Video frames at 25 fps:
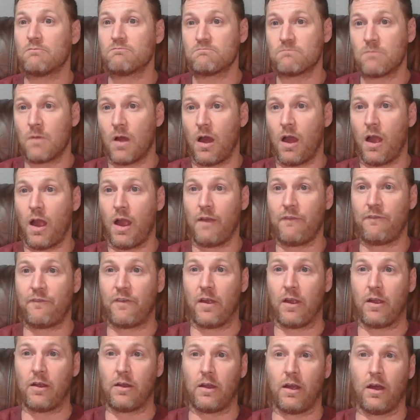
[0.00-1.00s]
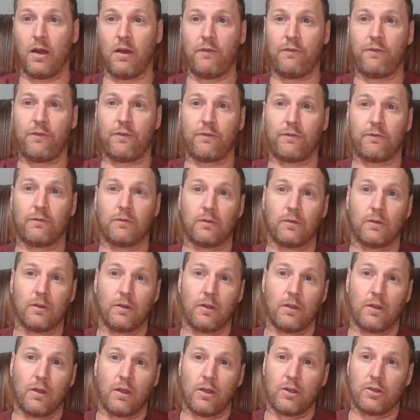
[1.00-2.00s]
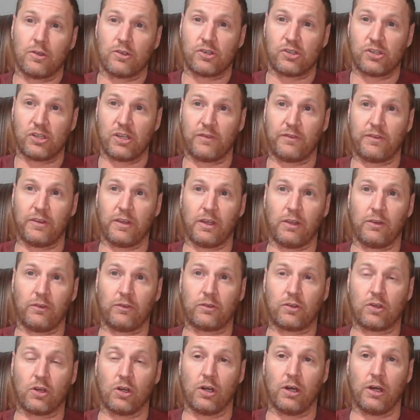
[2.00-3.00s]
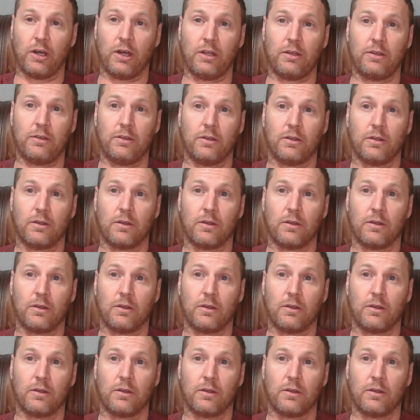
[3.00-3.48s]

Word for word: All right, fair enough. Shifting is good.